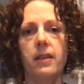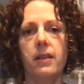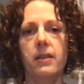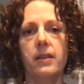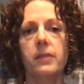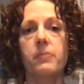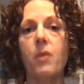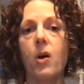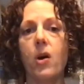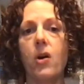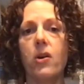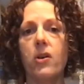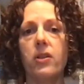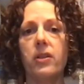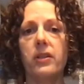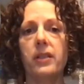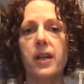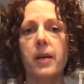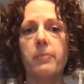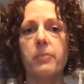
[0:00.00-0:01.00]
small
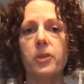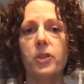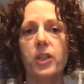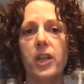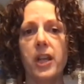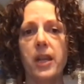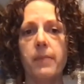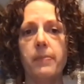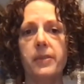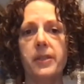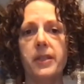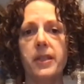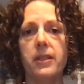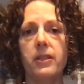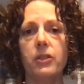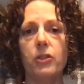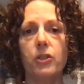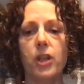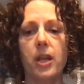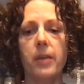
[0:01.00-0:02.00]
cup shapes.
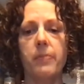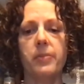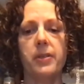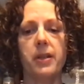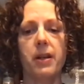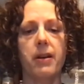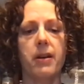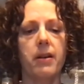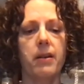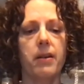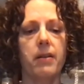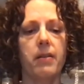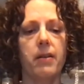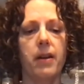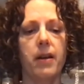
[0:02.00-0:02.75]
These shapes are